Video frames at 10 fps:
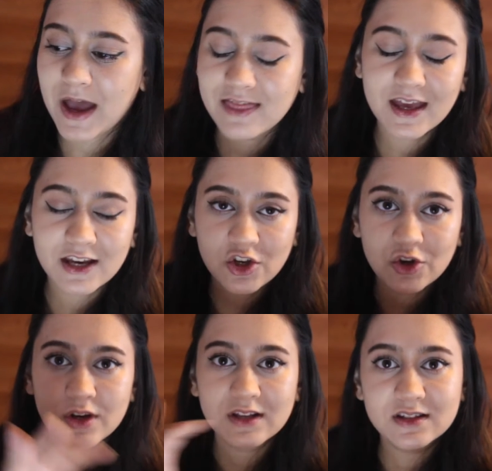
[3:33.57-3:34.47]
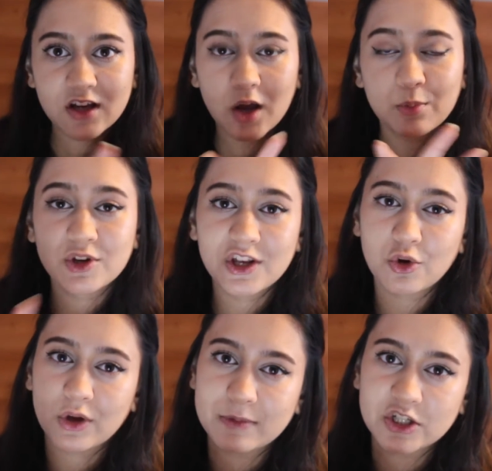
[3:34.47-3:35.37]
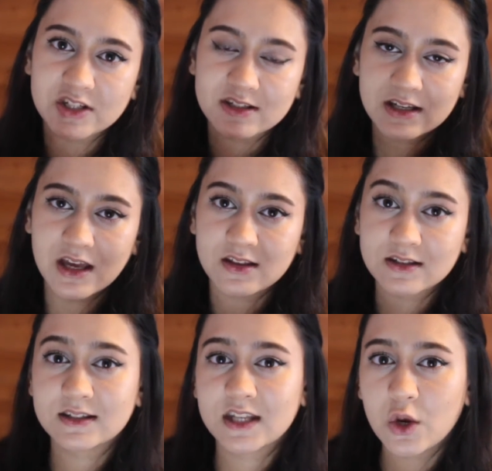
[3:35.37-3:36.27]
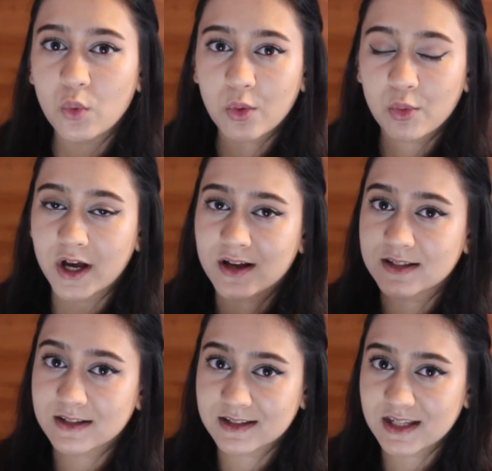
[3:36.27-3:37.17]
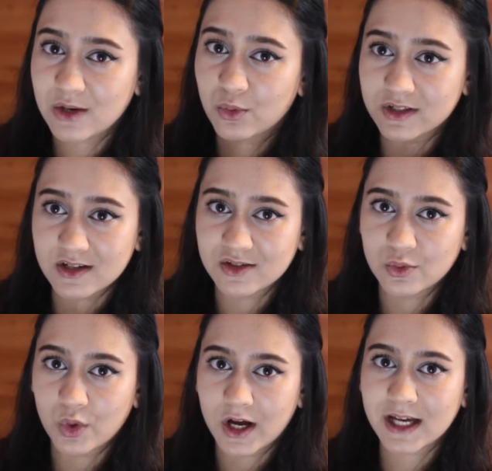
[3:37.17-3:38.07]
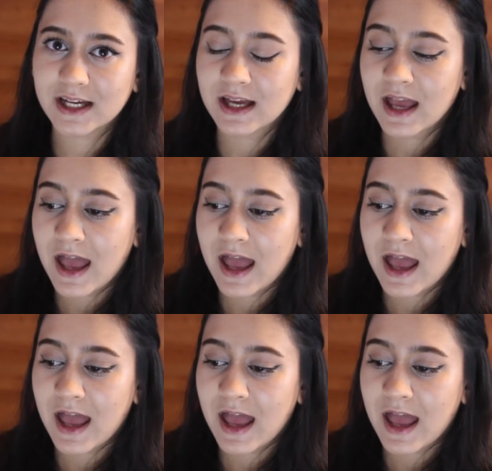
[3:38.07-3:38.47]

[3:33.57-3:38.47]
And then you can start putting your images together, see what works, see what doesn't work.